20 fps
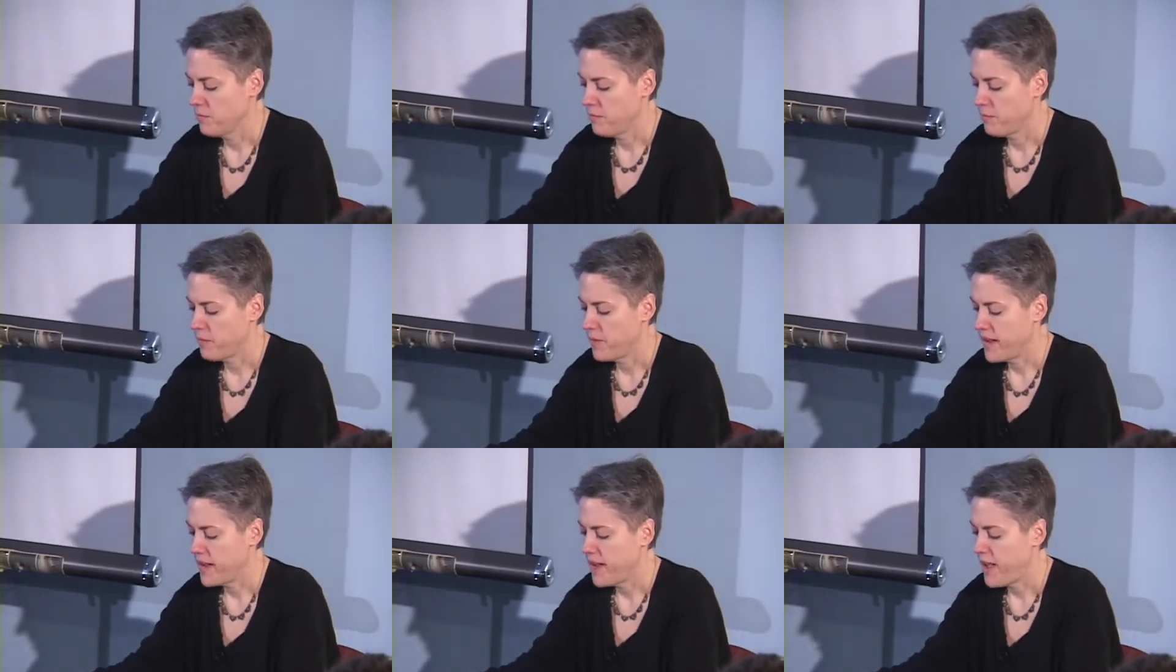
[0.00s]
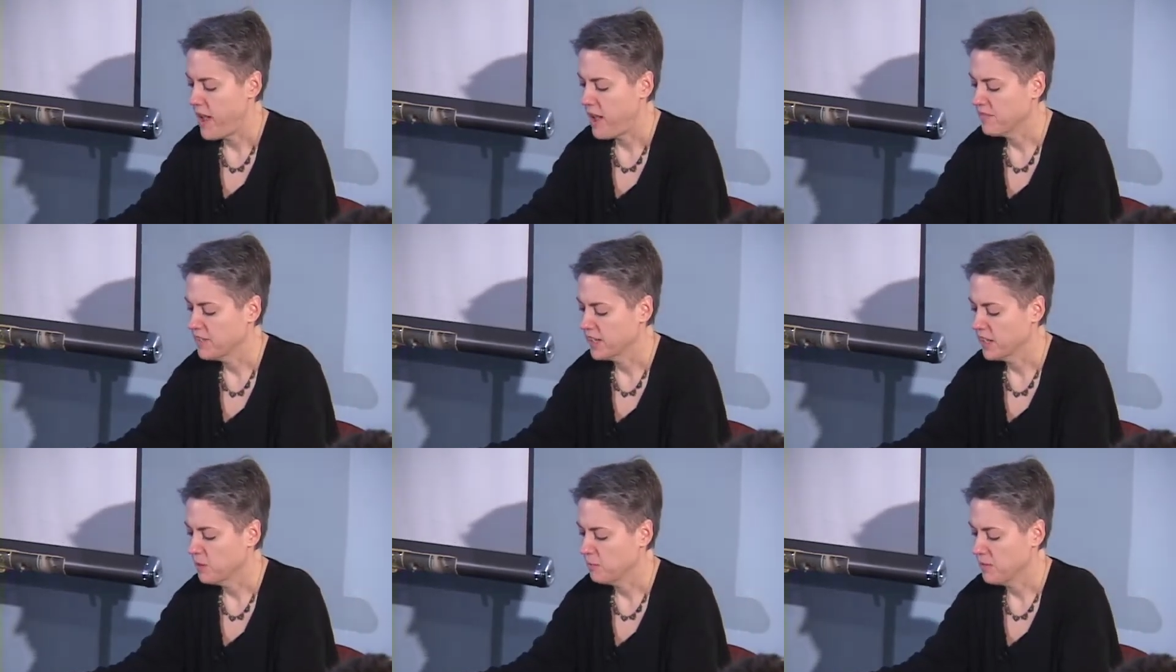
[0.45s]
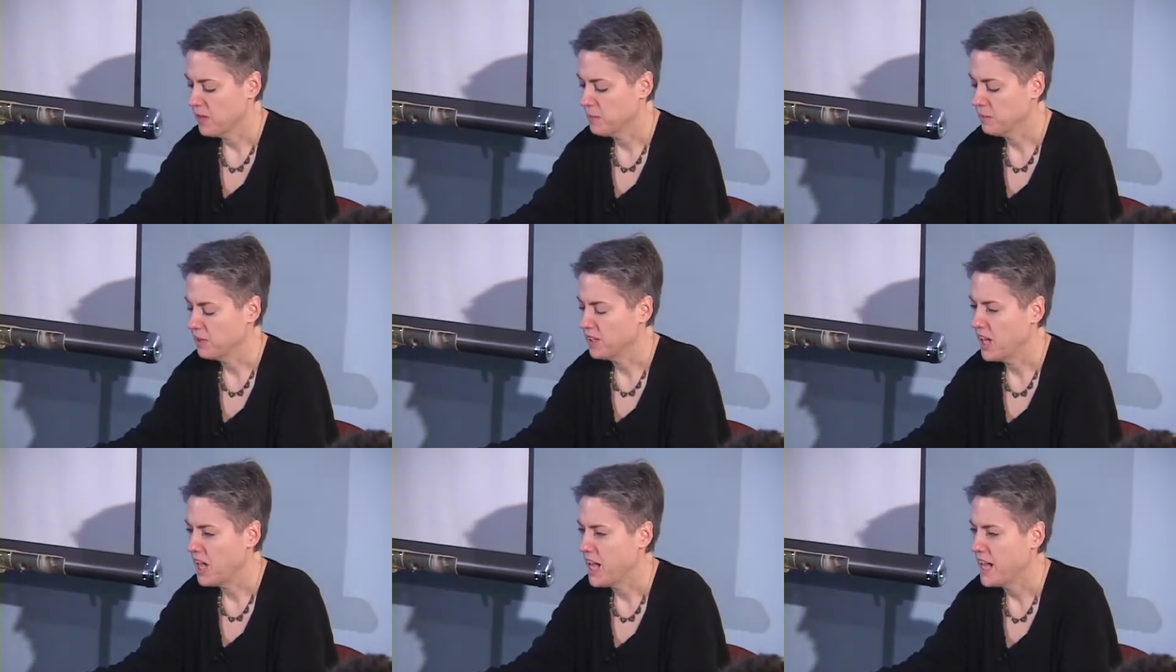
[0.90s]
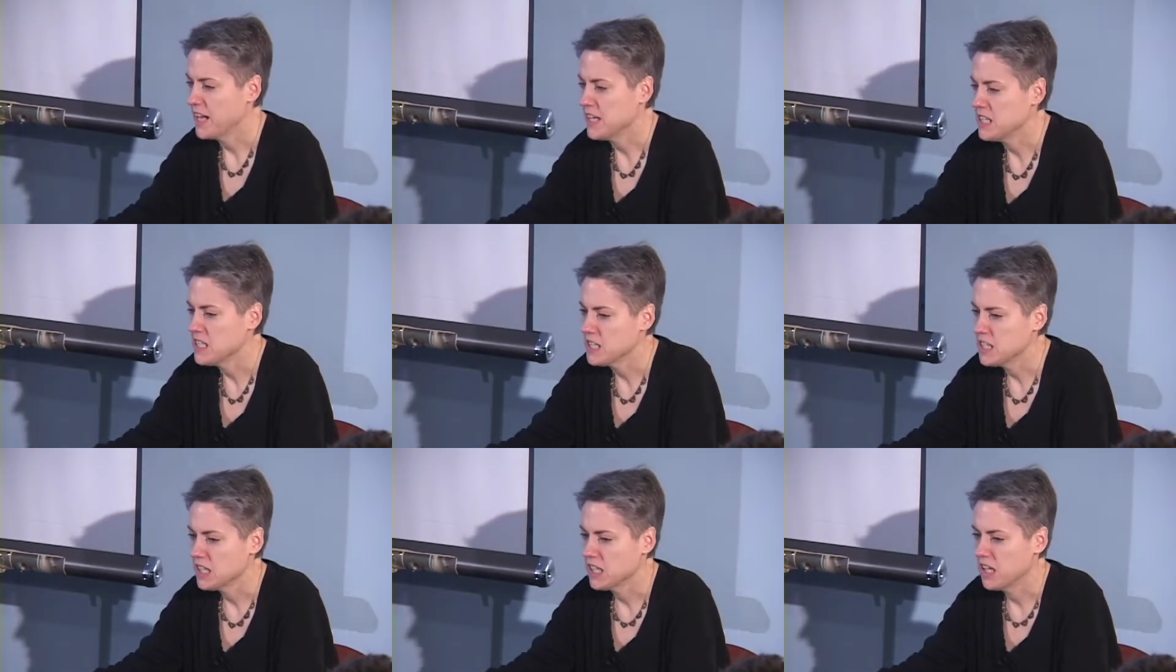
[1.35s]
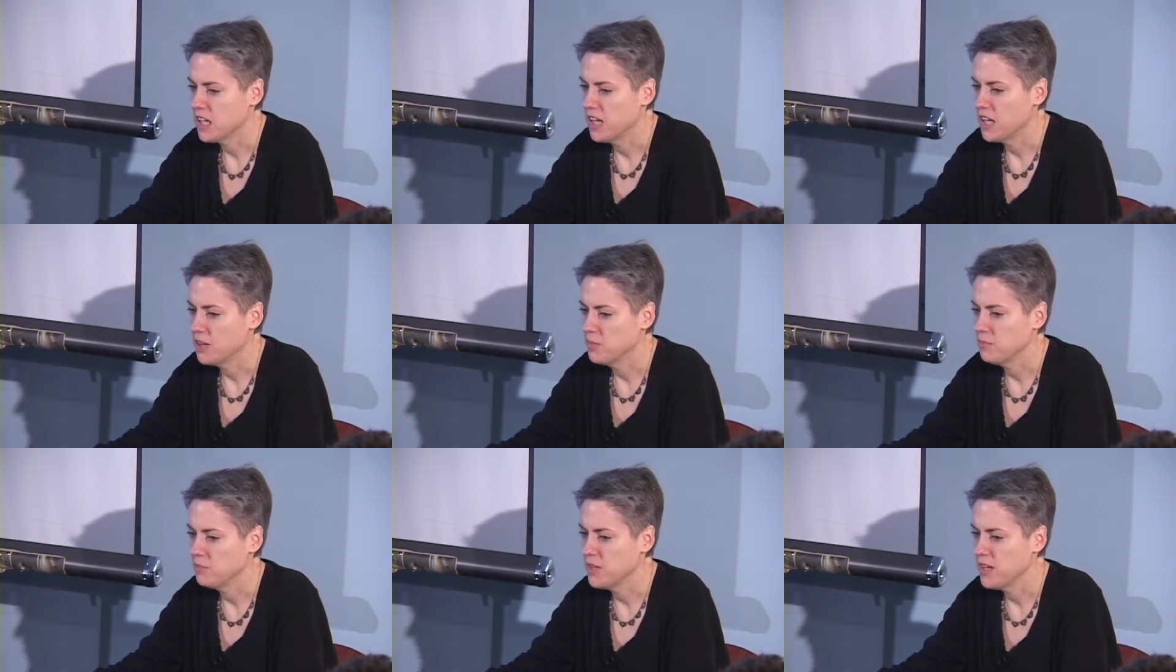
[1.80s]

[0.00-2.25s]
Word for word: by having it be blind, um,